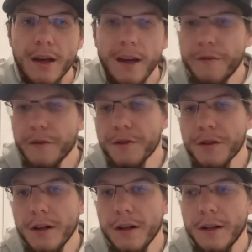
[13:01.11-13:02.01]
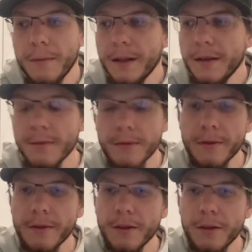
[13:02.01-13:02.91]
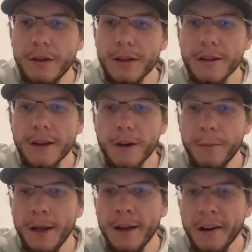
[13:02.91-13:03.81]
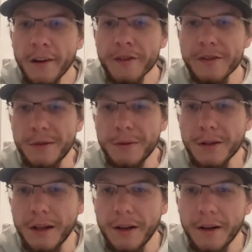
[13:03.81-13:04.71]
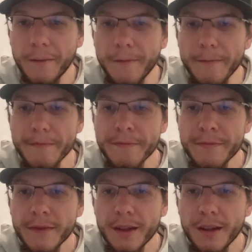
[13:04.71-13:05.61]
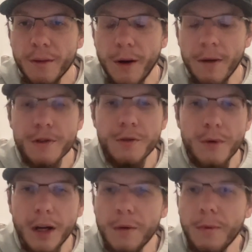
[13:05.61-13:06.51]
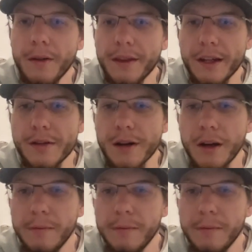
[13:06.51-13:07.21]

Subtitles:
And for Sean, I mean, dude, you get to go be an offensive coordinator. Why would you not want that job?